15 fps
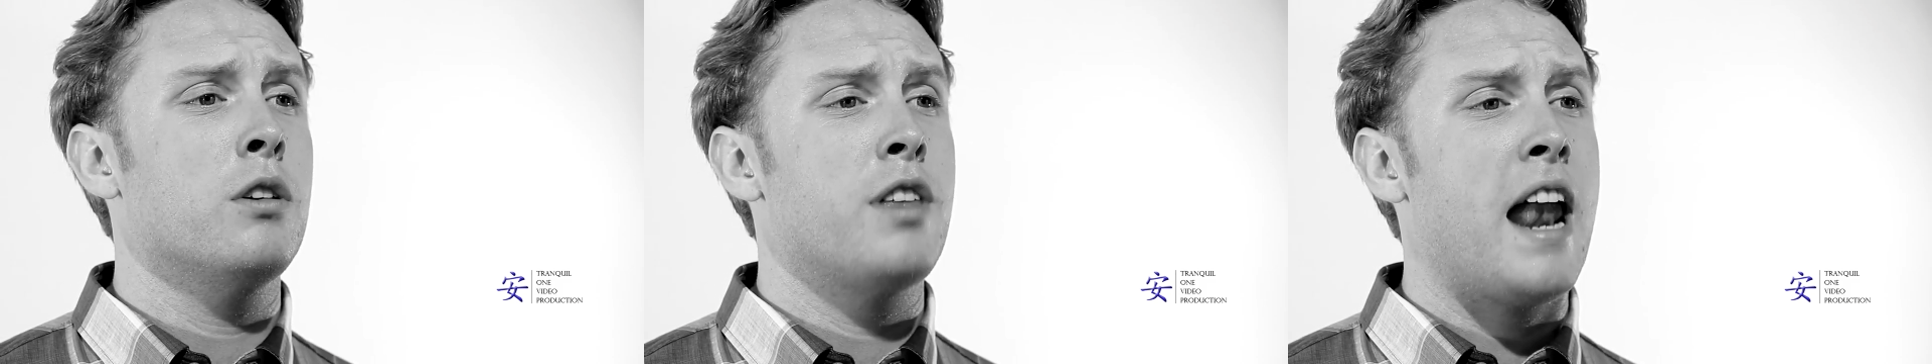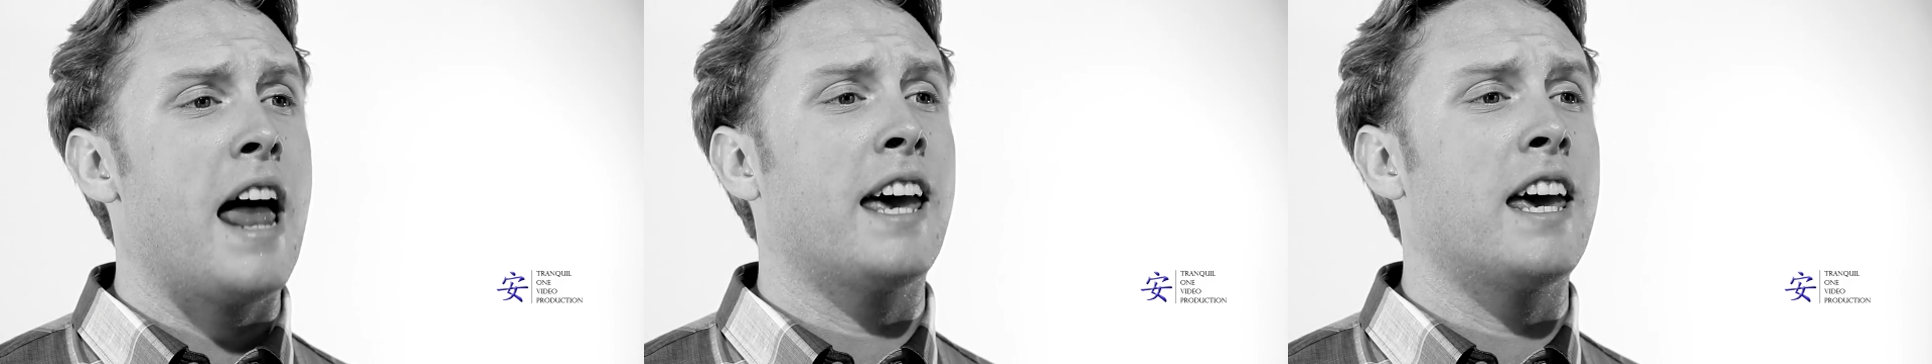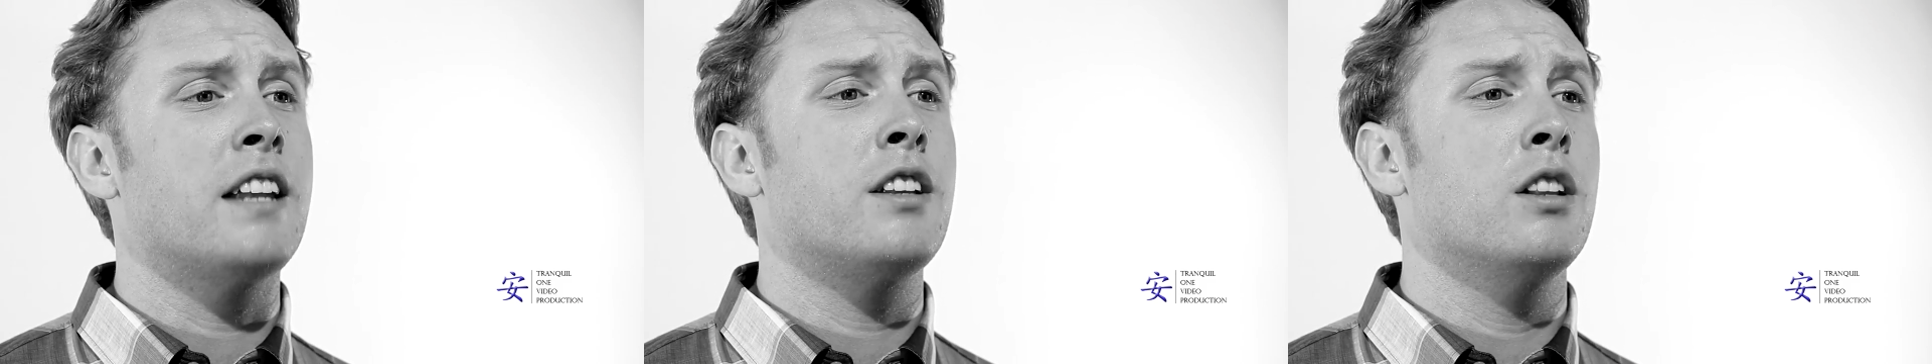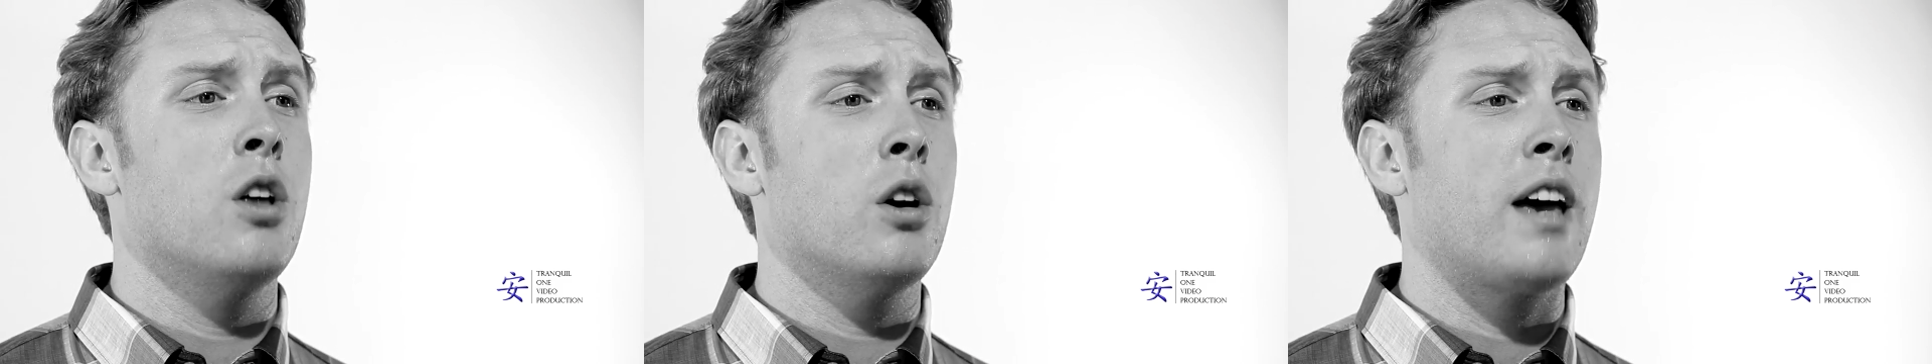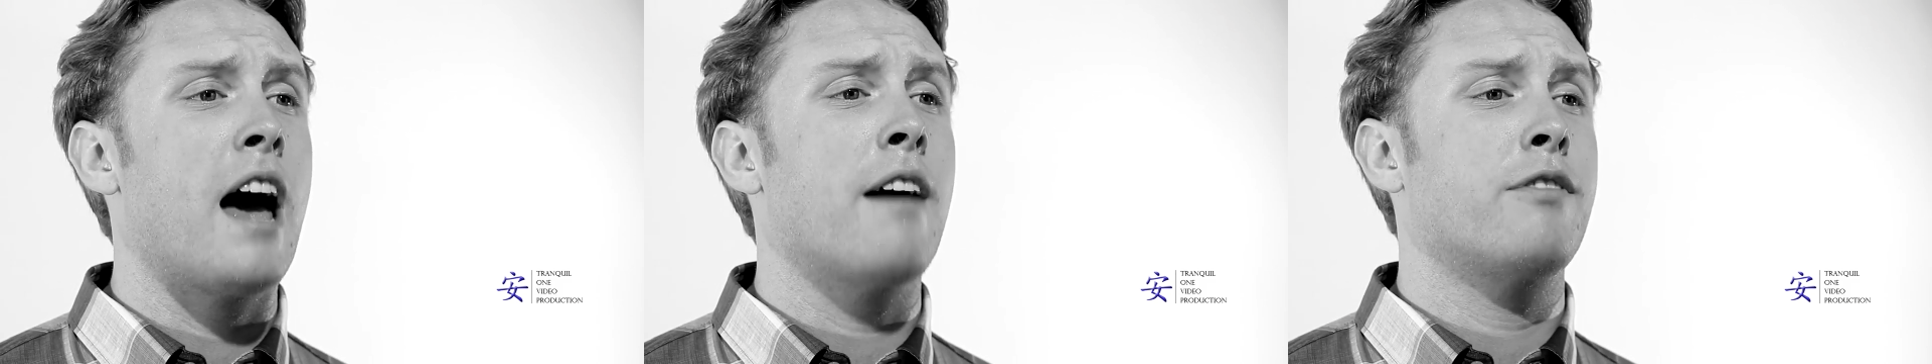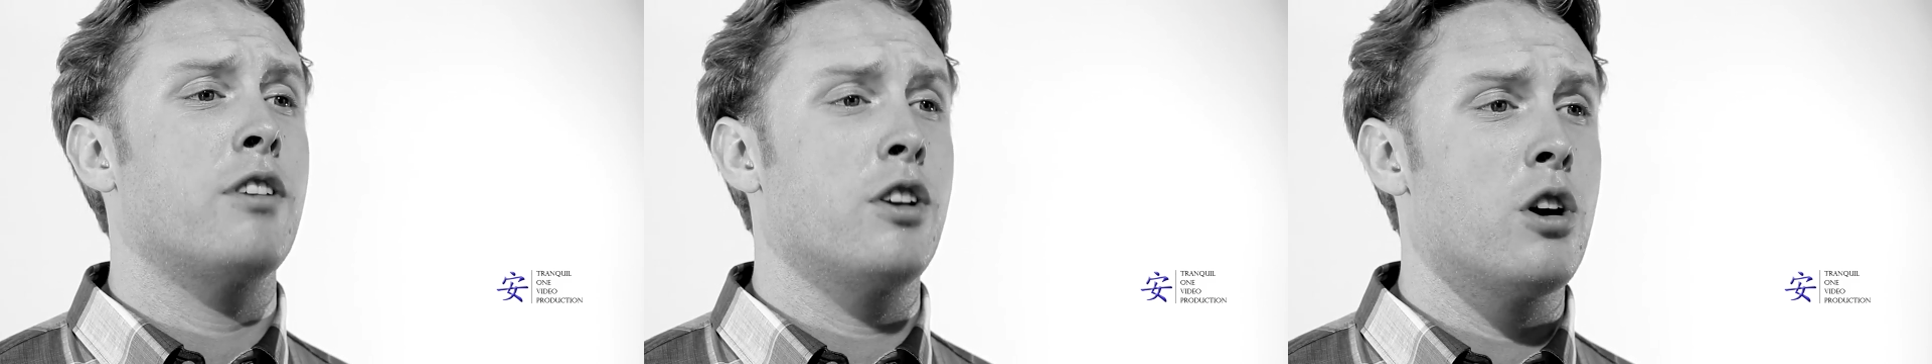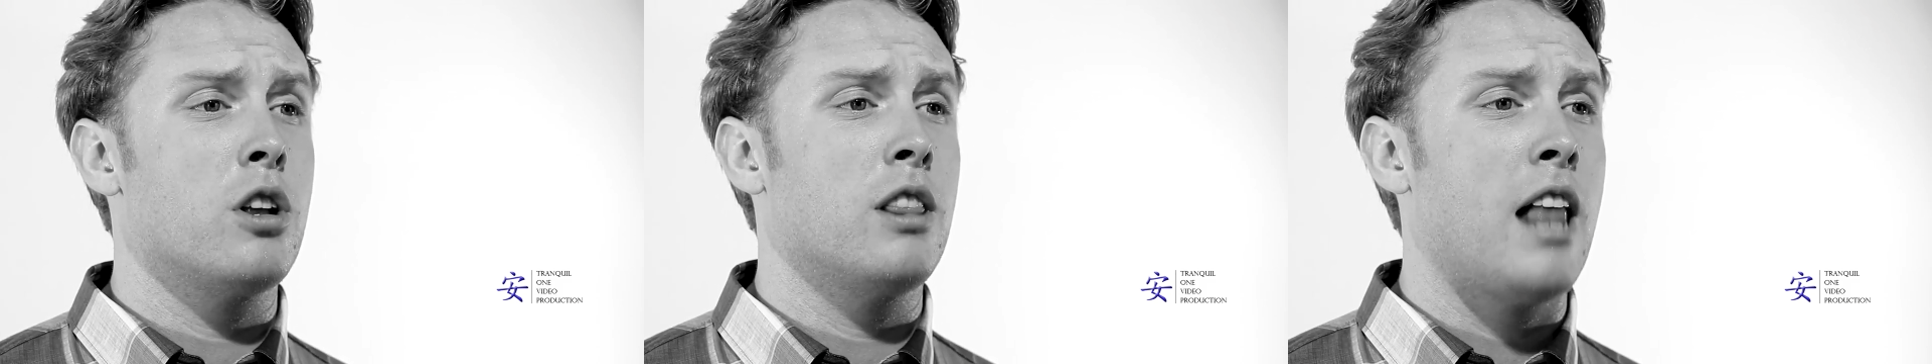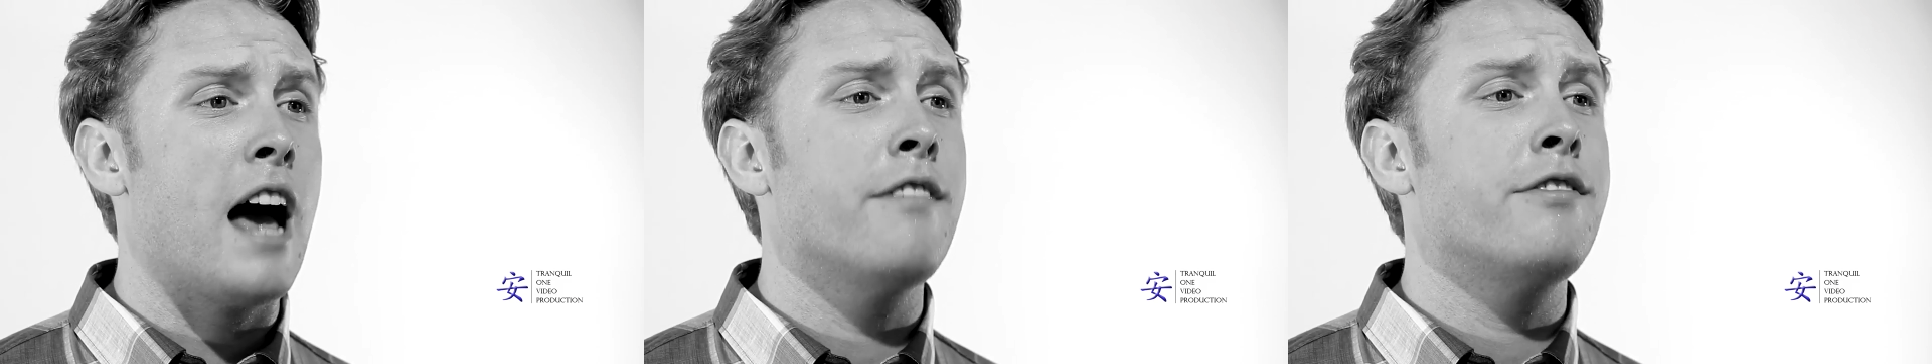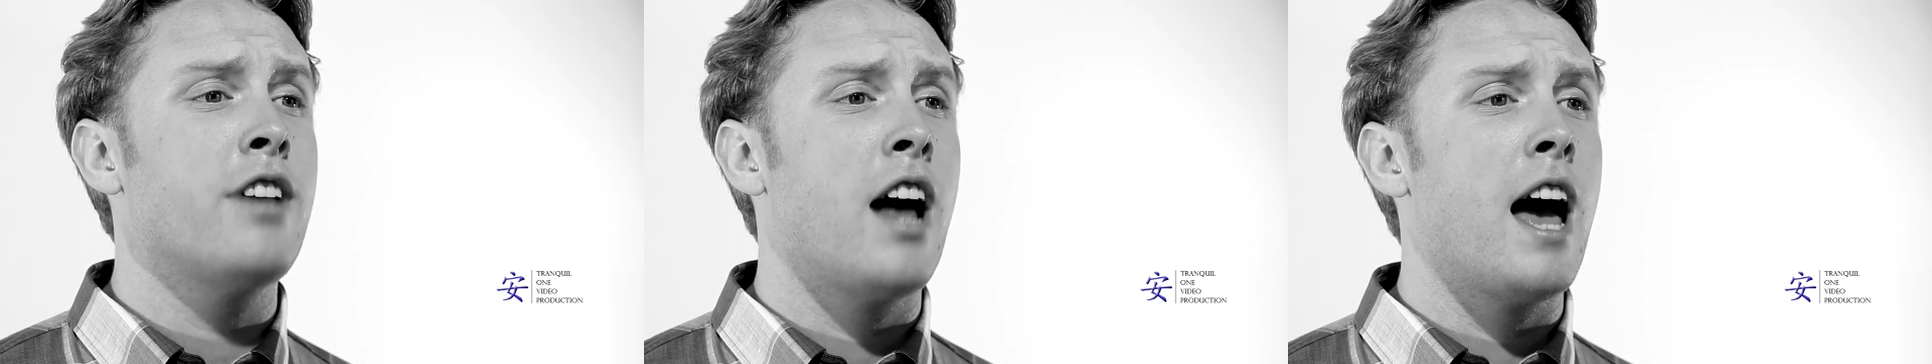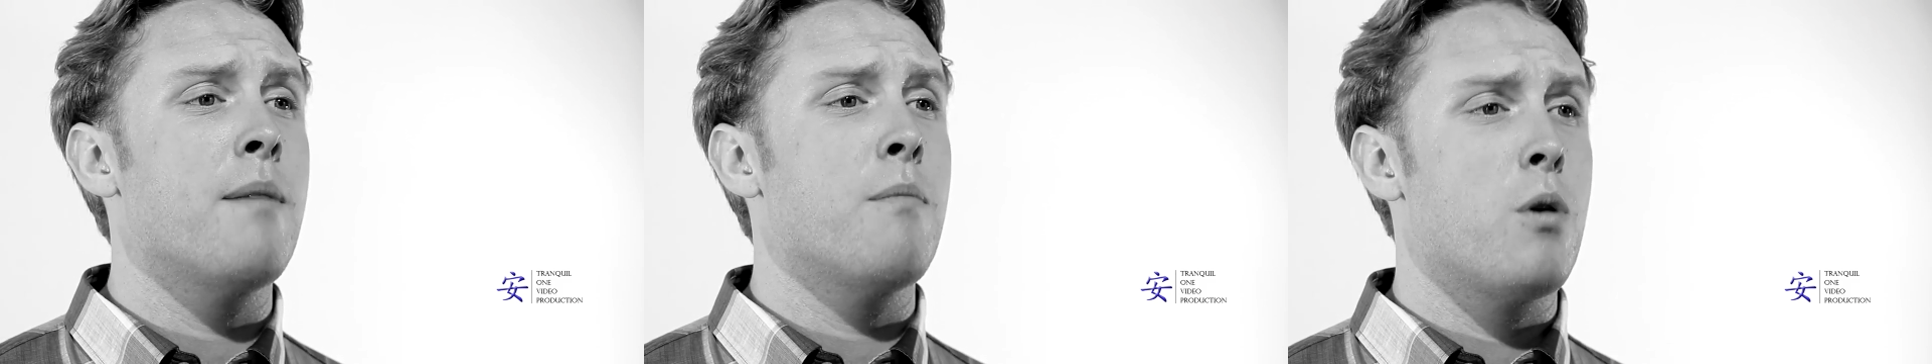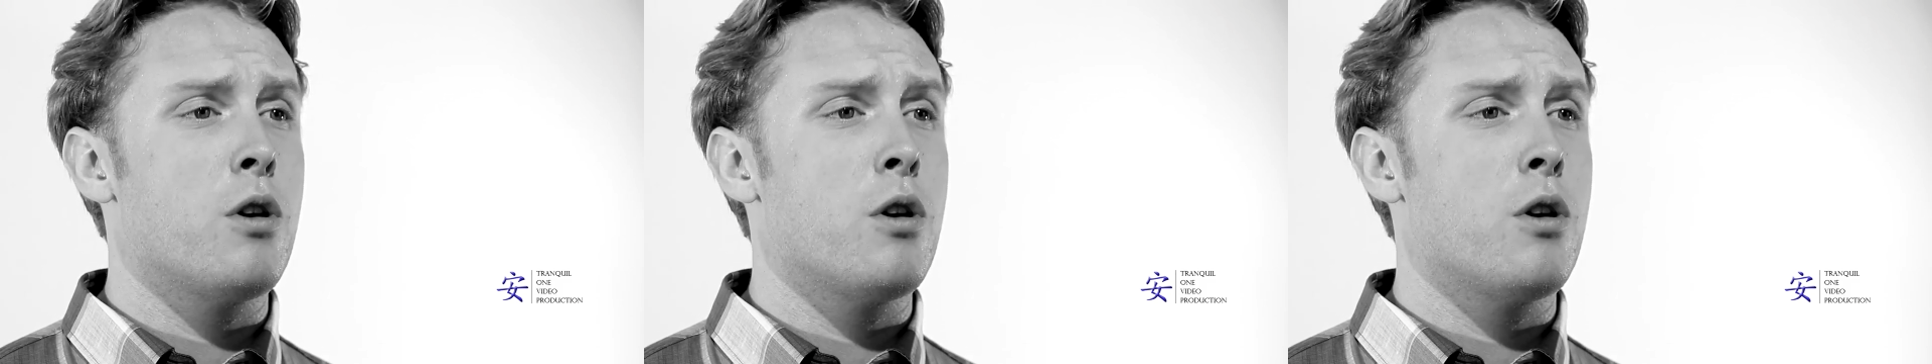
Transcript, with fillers: that I get to look after your lifetime